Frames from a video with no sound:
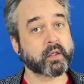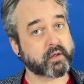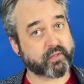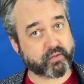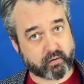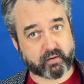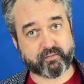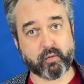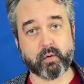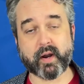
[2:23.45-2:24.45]
to
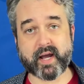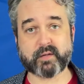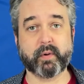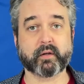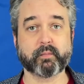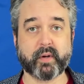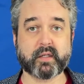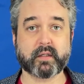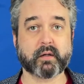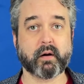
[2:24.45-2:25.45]
34 aspect or
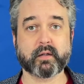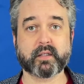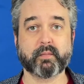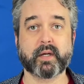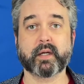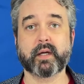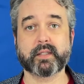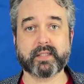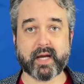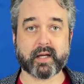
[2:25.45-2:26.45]
basic cards to make a
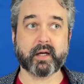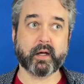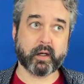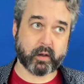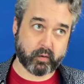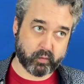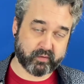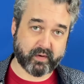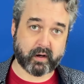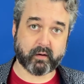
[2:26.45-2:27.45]
deck
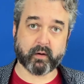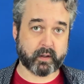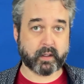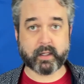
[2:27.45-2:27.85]
with Valkyrie,